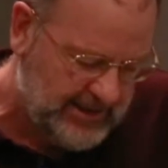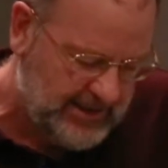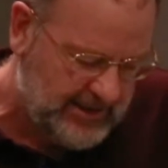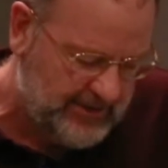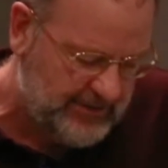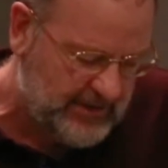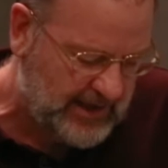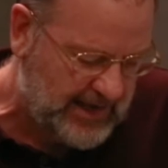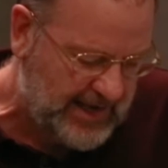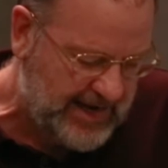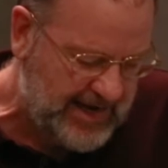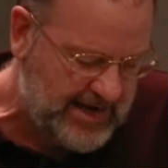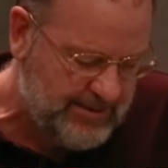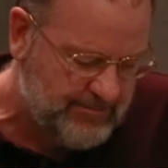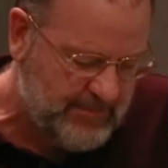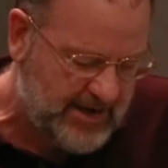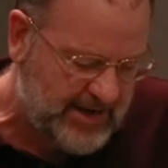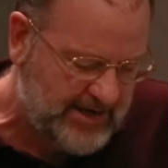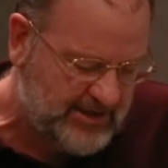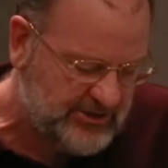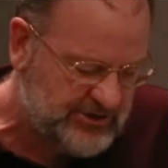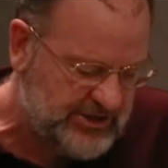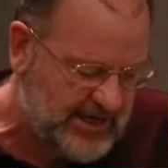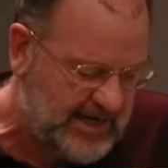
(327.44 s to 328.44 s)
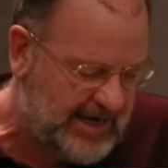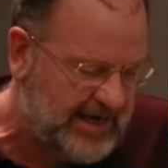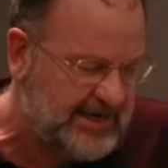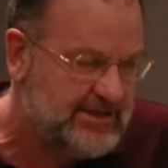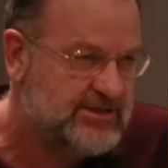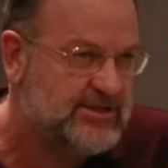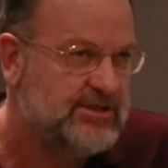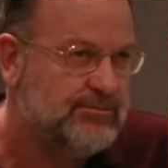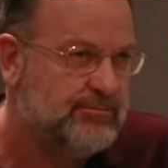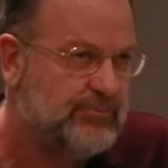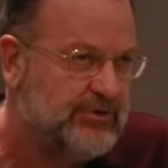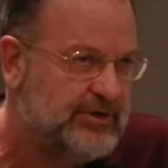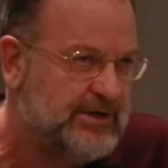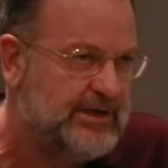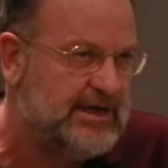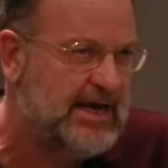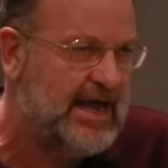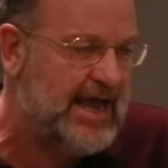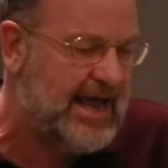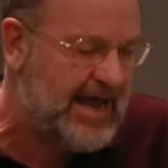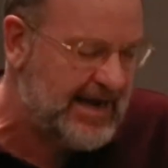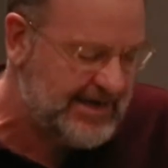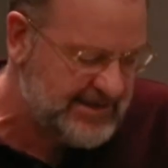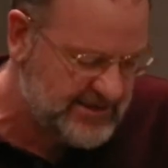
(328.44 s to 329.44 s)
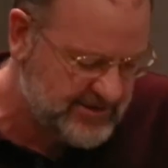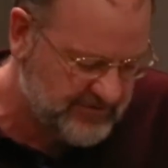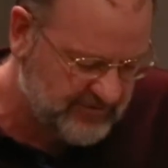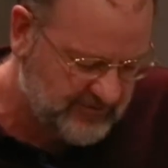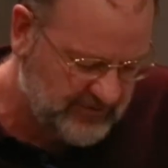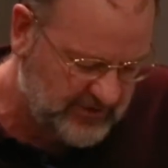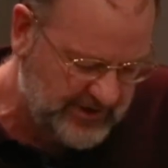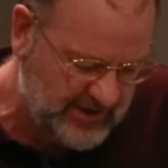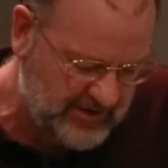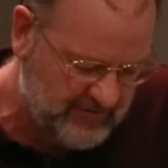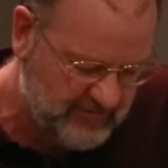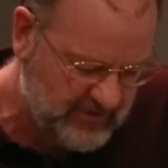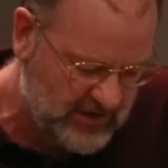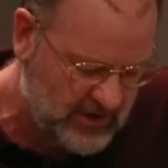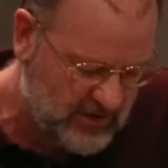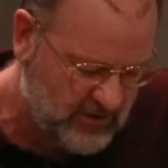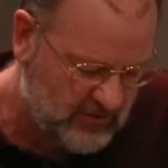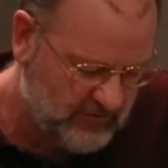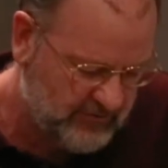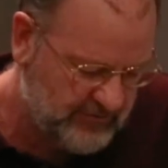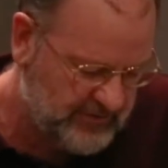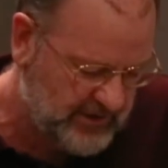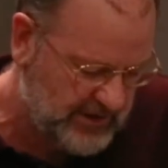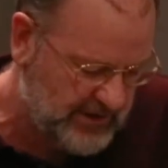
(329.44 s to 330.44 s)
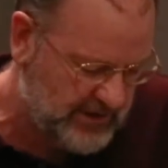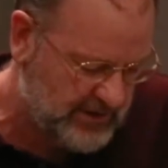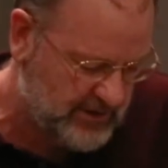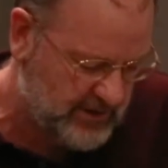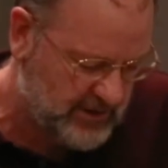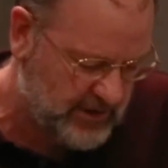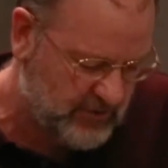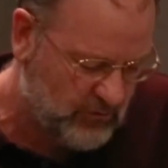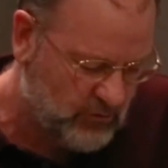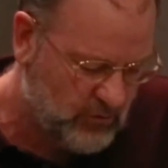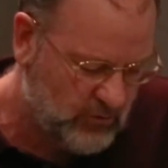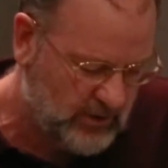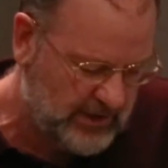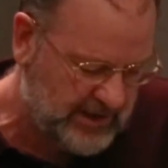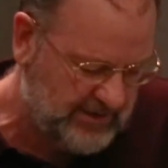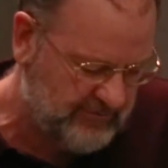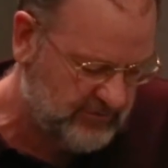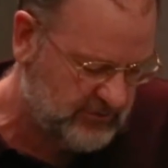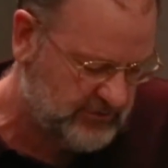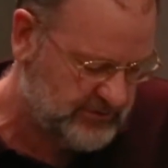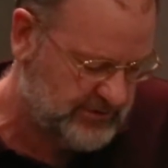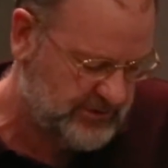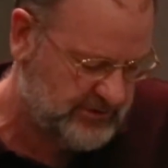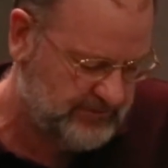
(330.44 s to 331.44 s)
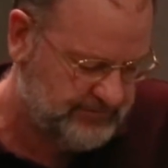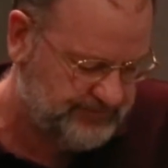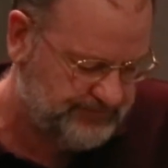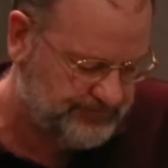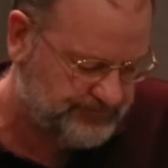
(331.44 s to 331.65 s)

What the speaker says: The land manager has to be actively involved at all levels.